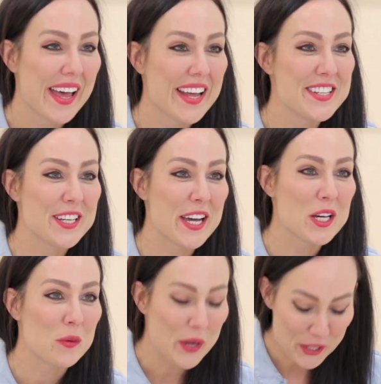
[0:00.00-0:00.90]
and
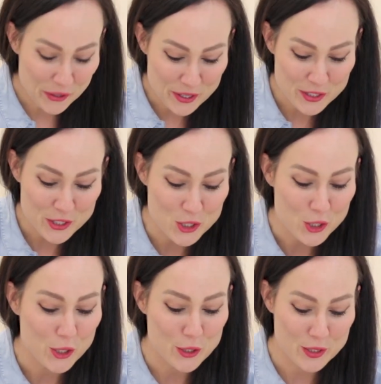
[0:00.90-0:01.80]
together we're going to
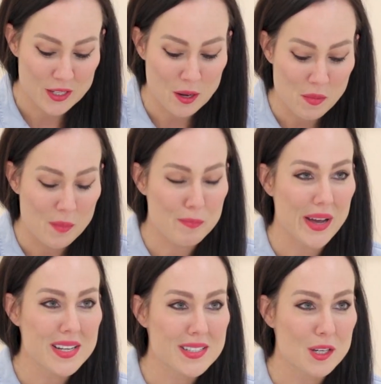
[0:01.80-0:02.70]
show you some
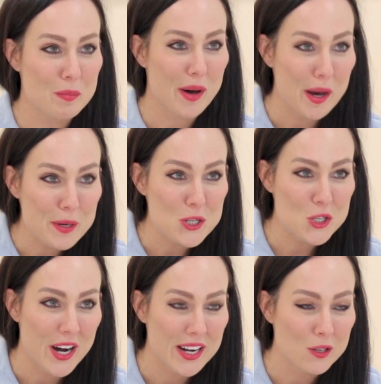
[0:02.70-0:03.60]
basic puppy
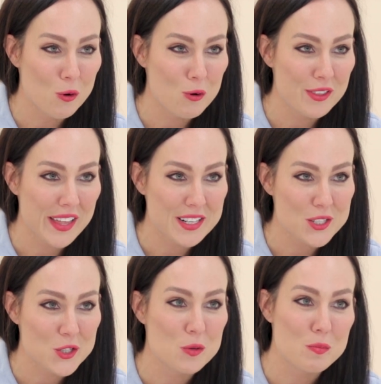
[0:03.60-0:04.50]
training all thanks
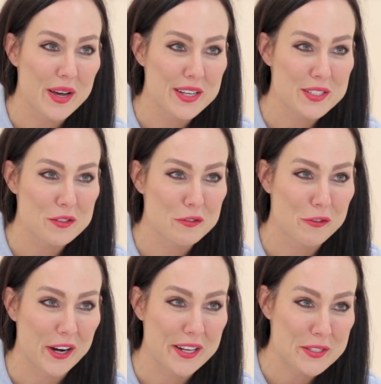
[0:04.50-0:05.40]
to Best
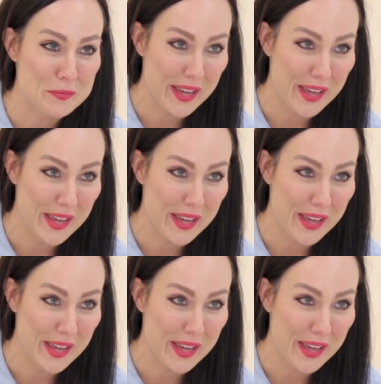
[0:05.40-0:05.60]
Friends